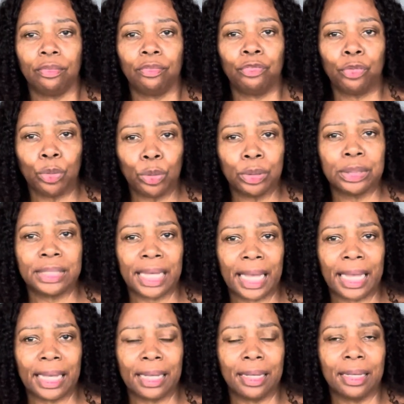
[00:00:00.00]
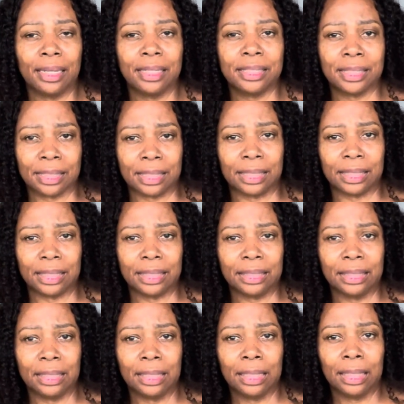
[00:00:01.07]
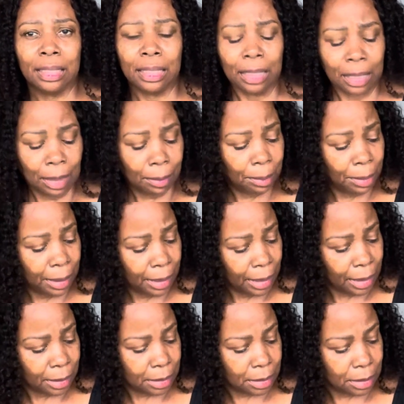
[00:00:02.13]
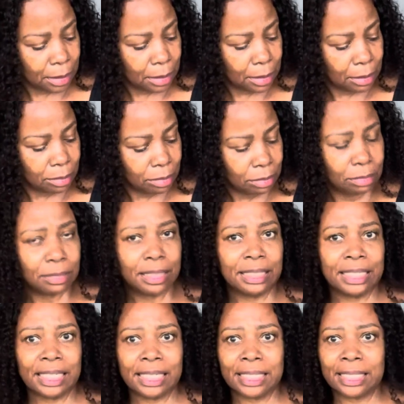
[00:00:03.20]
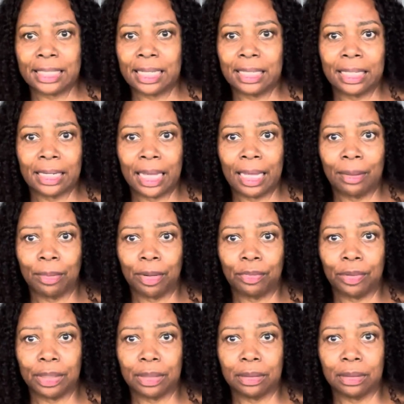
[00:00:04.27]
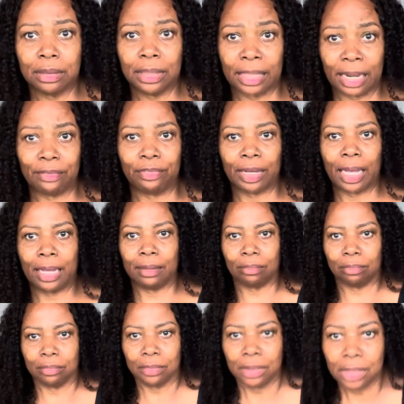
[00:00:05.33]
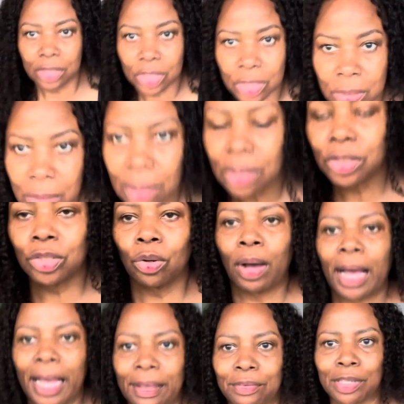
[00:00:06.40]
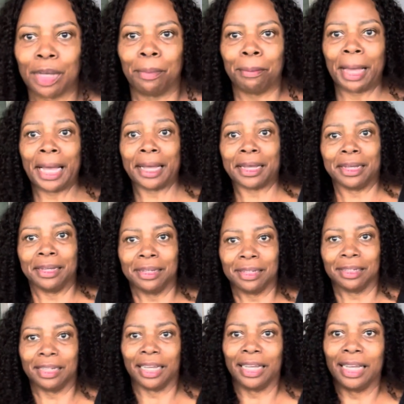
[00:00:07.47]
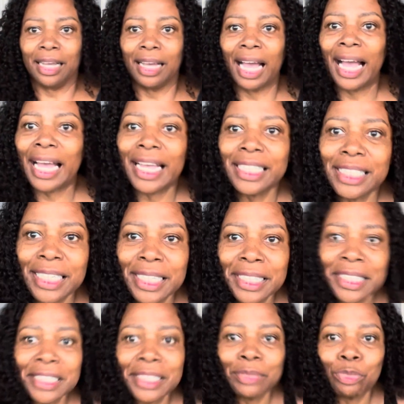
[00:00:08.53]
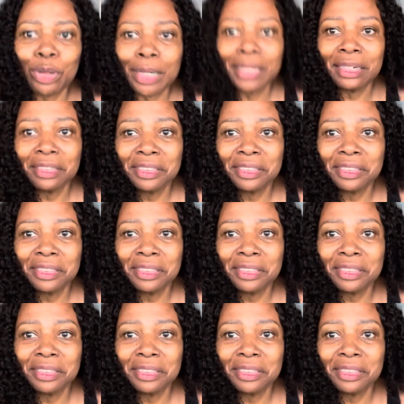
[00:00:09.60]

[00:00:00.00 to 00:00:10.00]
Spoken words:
full day sun, but he did say the name of it, and I forgot. So I have to come back. I got to get this right.